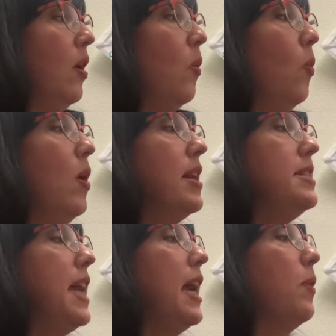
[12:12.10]
What a
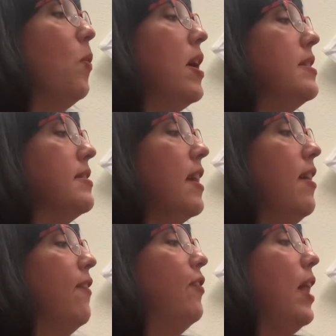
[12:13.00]
day it was!
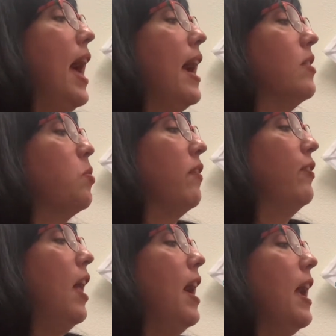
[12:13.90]
Flags were
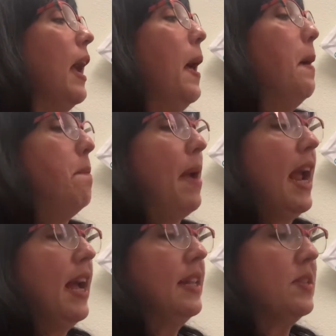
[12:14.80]
flying,
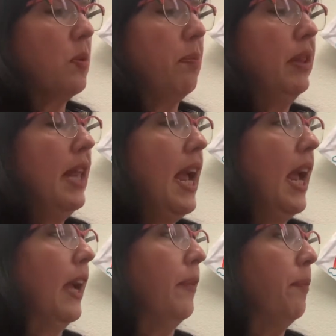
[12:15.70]
bands were
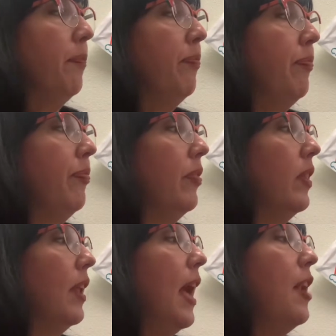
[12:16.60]
playing,
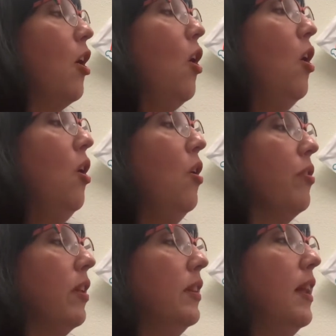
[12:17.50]
and all
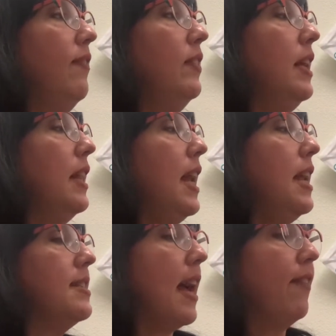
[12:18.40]
the lovely
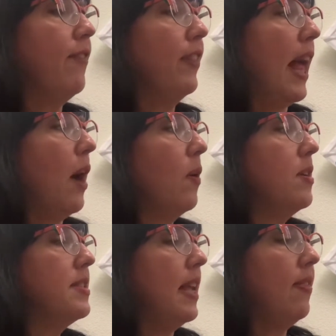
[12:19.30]
ladies had
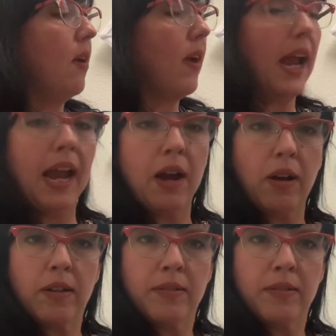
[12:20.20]
flowers in their hair.